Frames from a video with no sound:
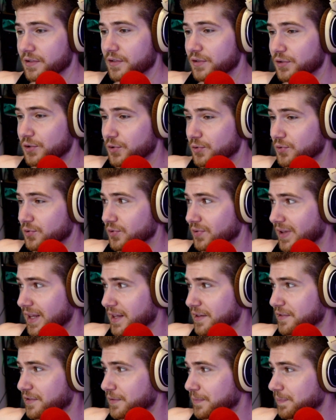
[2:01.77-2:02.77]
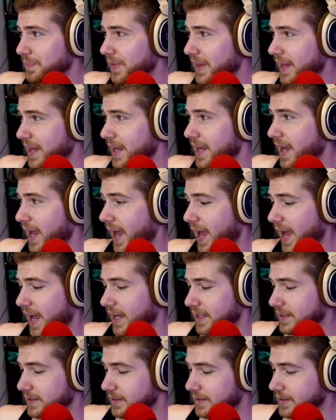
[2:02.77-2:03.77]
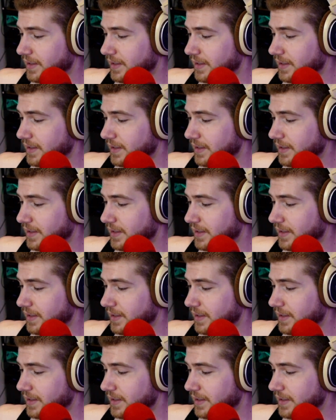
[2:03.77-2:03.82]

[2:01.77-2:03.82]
due to this. And,